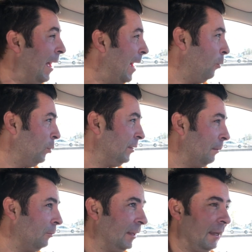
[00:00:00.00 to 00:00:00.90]
how
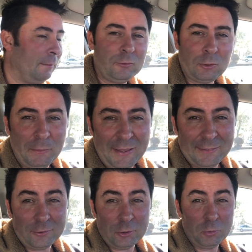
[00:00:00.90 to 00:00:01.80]
sometimes your
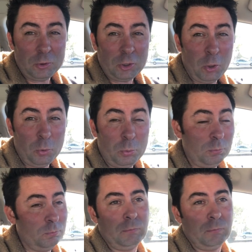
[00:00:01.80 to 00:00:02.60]
plans don't go